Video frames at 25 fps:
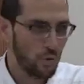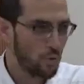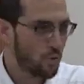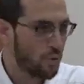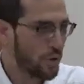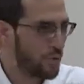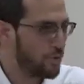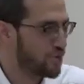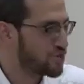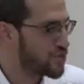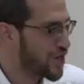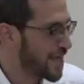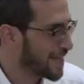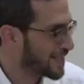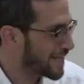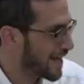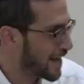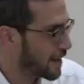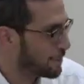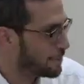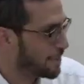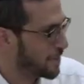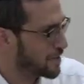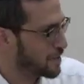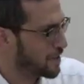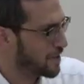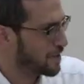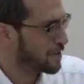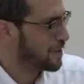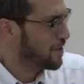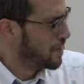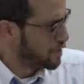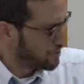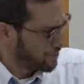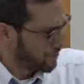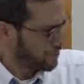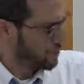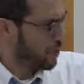We reject that opinion.
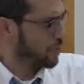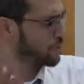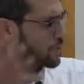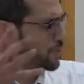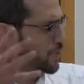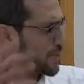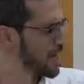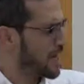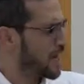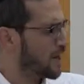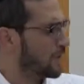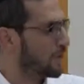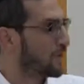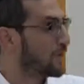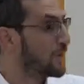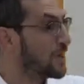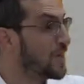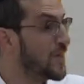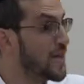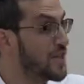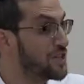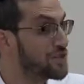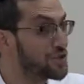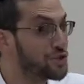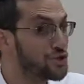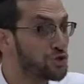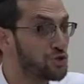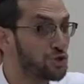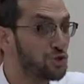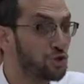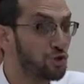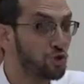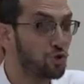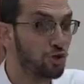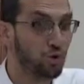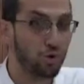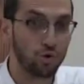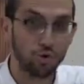So do we here. It's
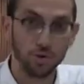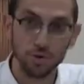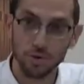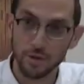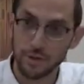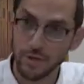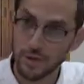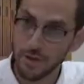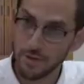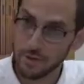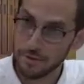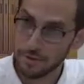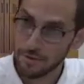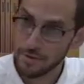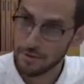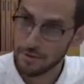too early,